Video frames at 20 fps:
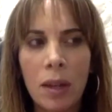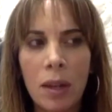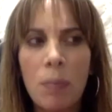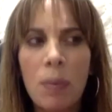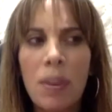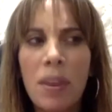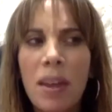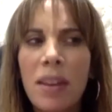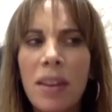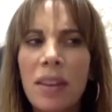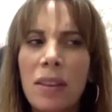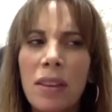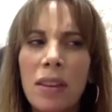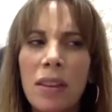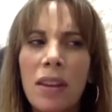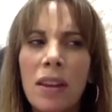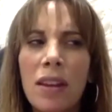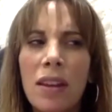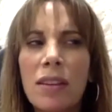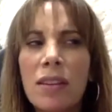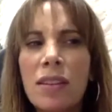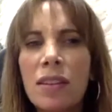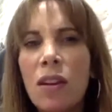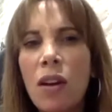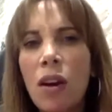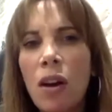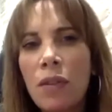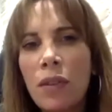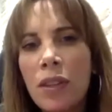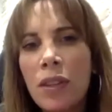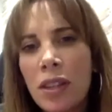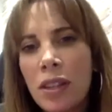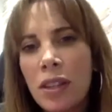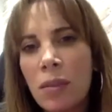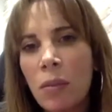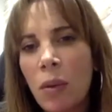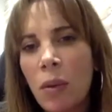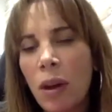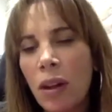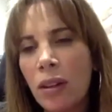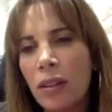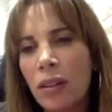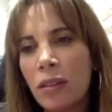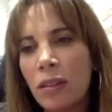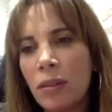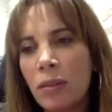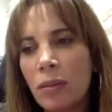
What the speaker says: but then at the start of season 1,